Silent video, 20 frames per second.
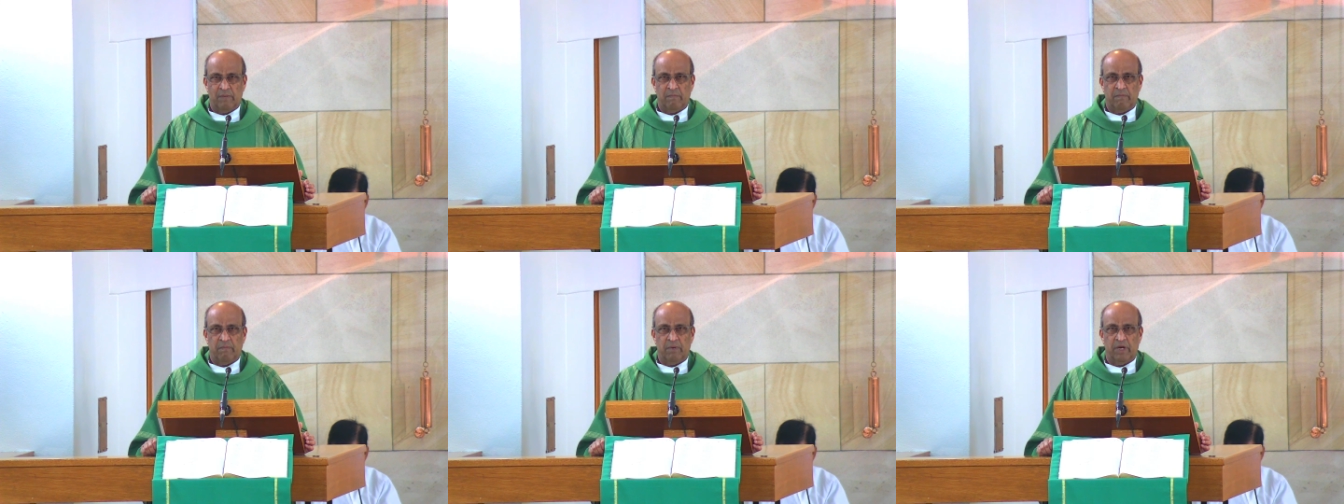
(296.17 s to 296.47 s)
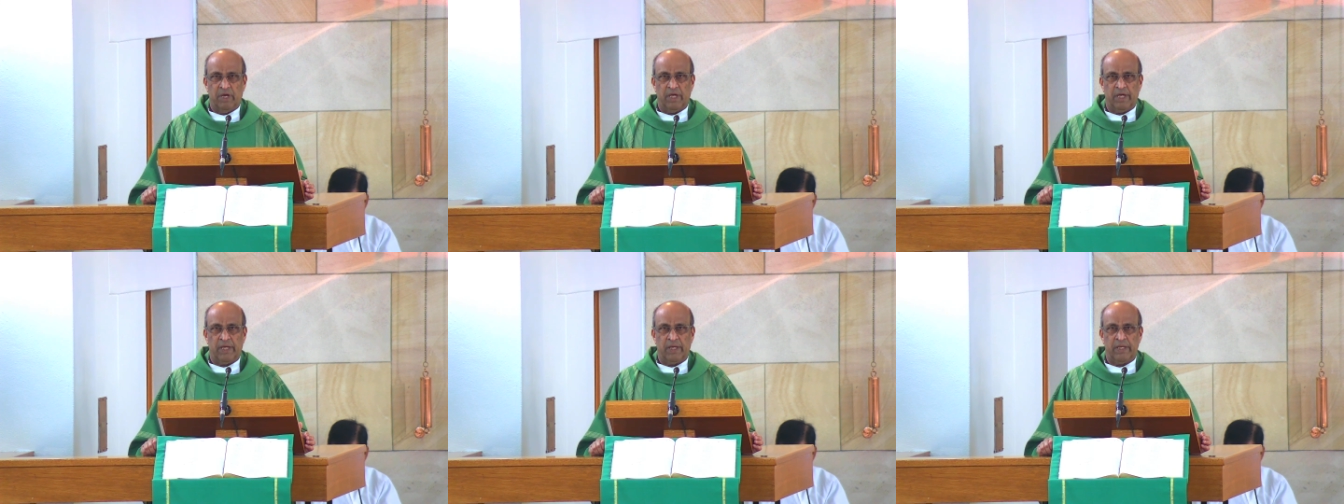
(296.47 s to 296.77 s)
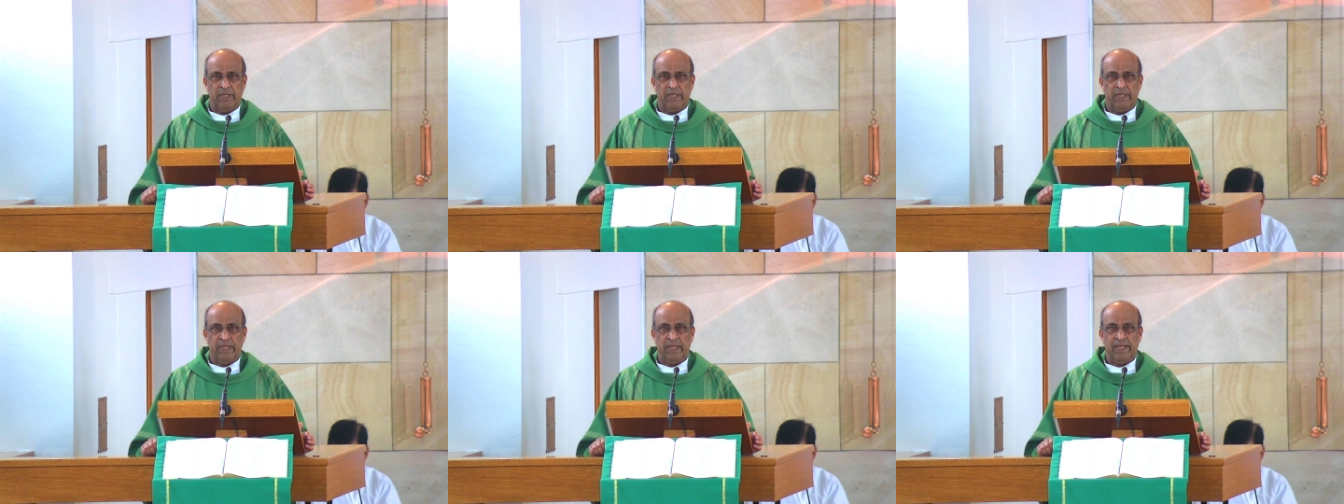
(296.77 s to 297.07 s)
by
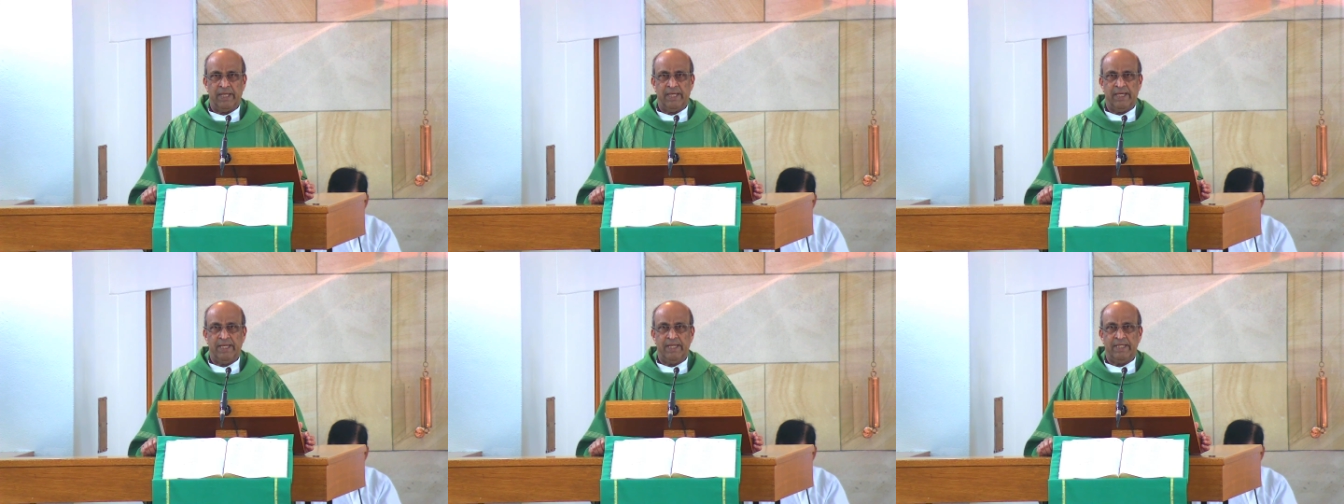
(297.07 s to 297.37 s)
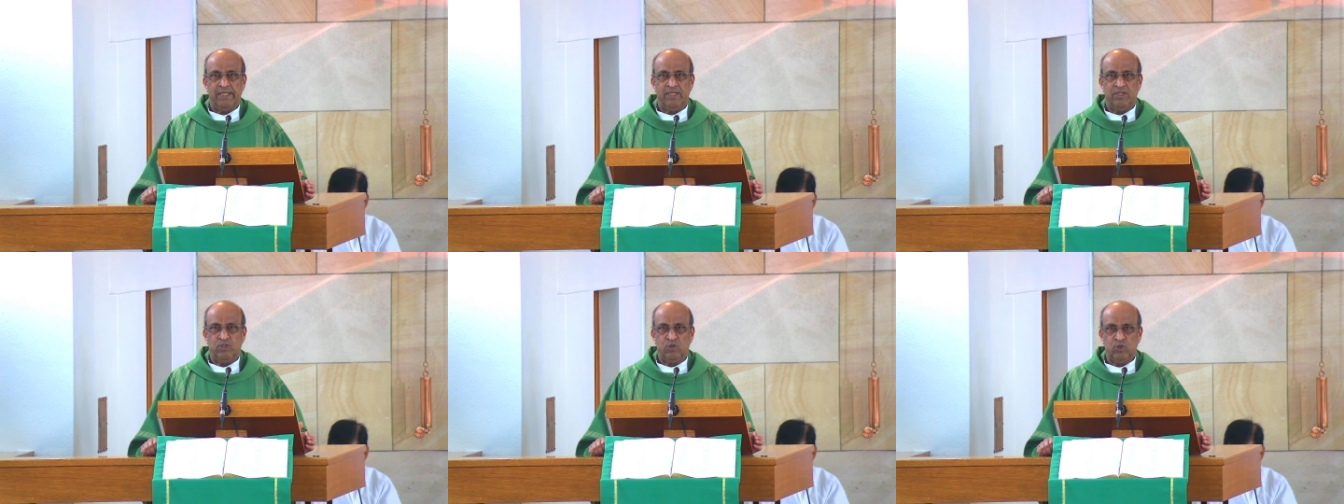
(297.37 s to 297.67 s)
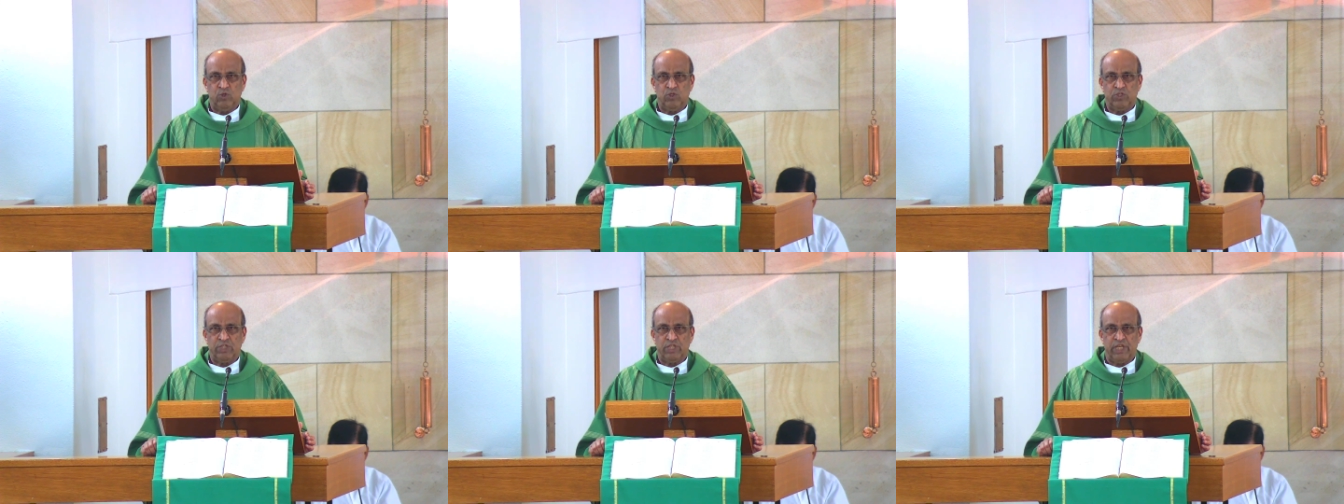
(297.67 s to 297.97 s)

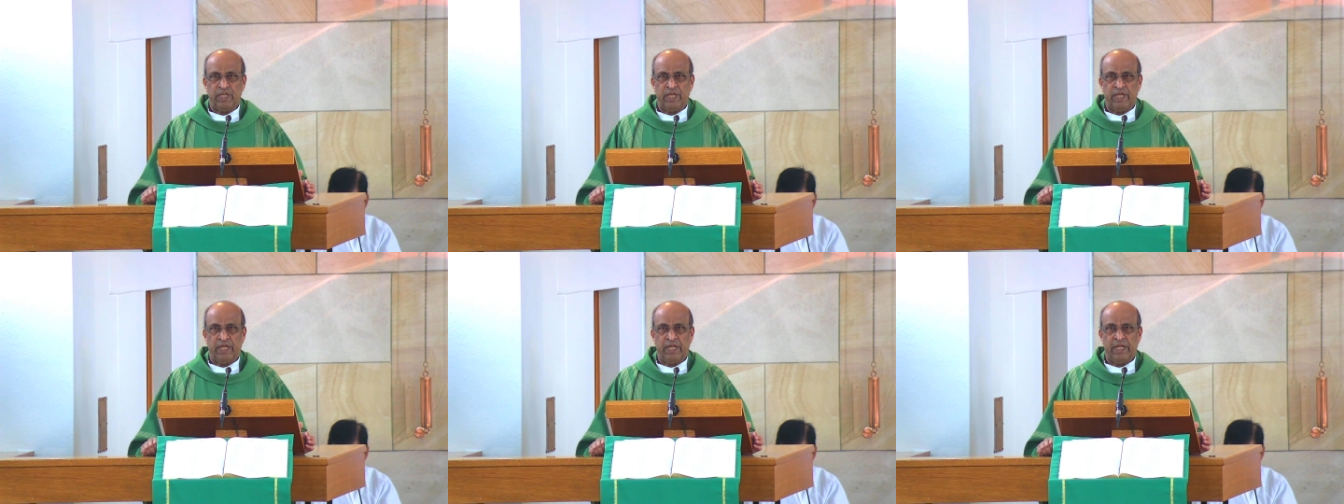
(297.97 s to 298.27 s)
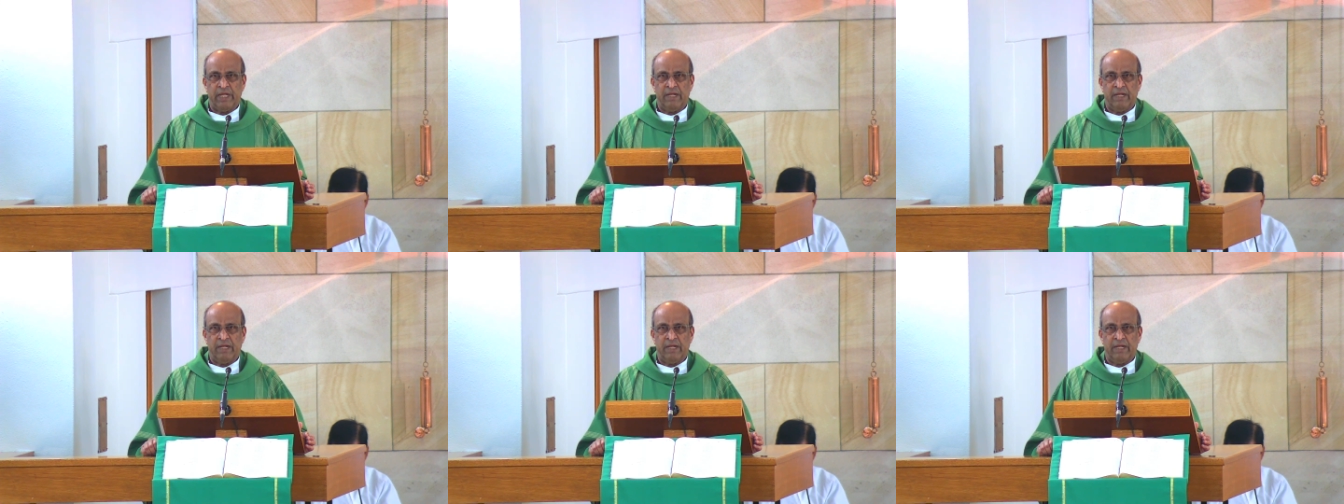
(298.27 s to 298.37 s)
choosing